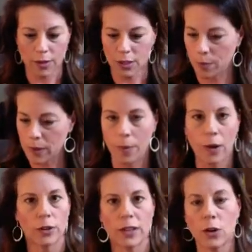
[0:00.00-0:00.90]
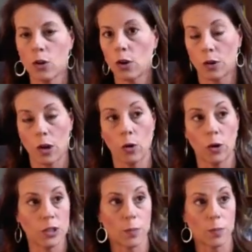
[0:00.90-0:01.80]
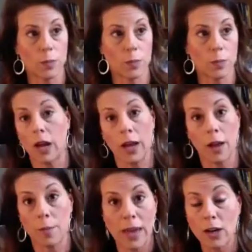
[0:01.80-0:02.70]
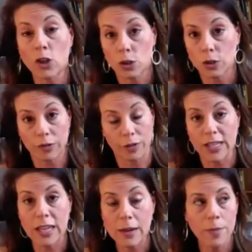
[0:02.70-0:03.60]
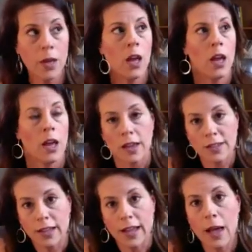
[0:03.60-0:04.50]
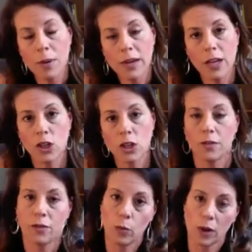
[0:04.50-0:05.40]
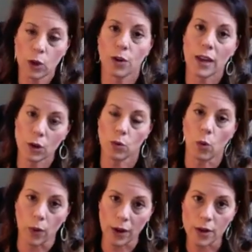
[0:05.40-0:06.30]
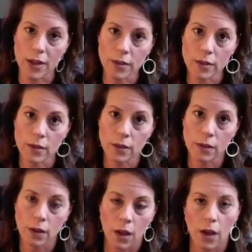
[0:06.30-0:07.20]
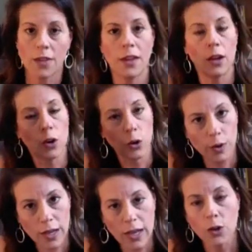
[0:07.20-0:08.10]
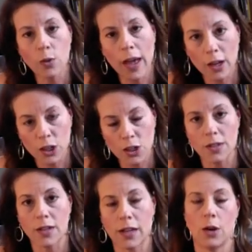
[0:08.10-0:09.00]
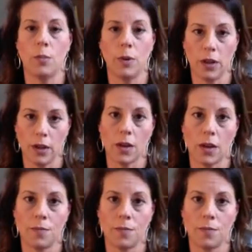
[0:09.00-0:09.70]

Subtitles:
to be a better leader or to be a better manager of a team, it's a combination of, you want to create new awareness and then create new actions and accountability.